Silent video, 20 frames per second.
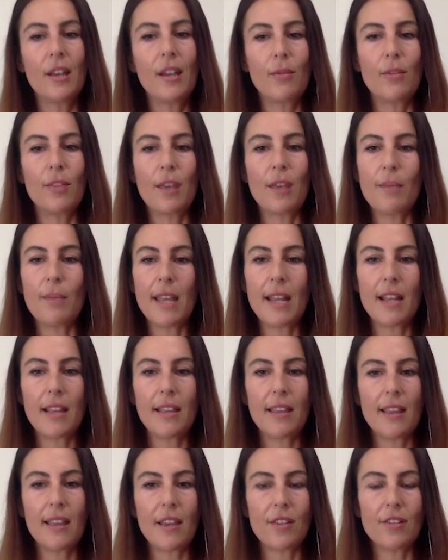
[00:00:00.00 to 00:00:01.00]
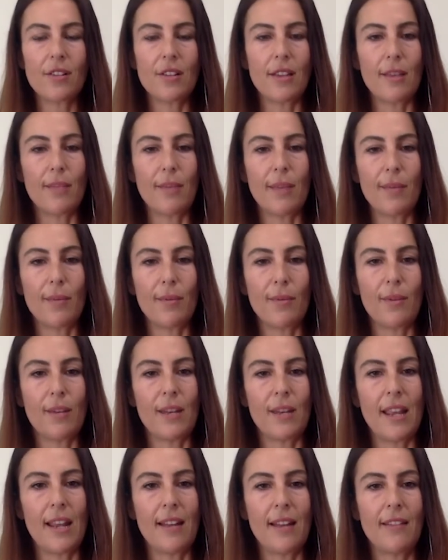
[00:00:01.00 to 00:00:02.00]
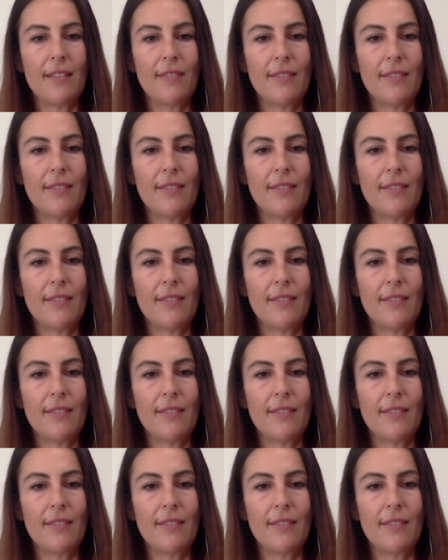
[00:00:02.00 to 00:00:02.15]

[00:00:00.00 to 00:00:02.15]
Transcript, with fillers: Would there be anything extra that people would need?